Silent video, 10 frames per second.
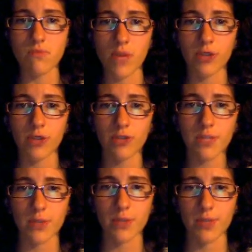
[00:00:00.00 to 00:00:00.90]
And
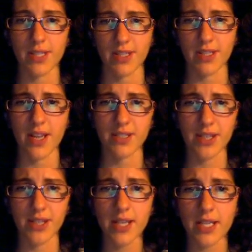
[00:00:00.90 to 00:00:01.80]
Christmas was as
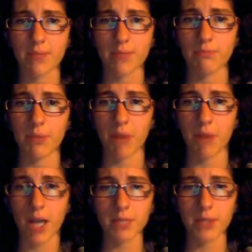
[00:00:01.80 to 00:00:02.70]
exciting as it
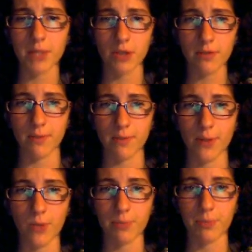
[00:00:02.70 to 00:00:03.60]
possibly could have
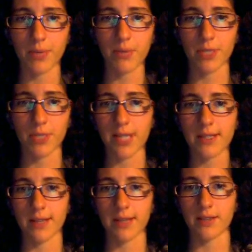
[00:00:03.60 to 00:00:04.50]
been. We played pretend
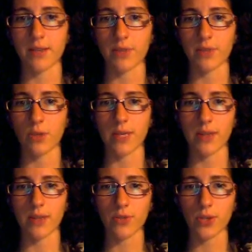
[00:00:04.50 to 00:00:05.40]
Santa even though we had
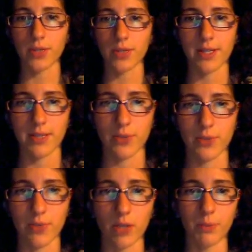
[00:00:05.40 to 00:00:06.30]
never told the kids he was
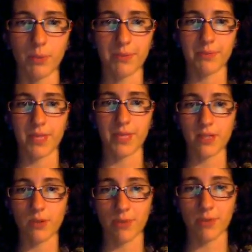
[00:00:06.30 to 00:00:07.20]
real, but they knew
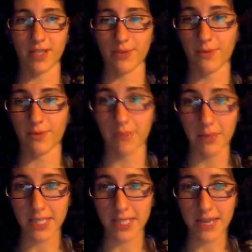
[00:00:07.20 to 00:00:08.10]
the presents were from Mom
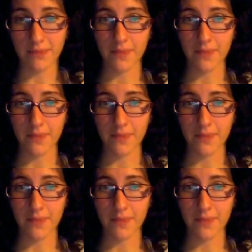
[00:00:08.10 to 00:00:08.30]
and Dad.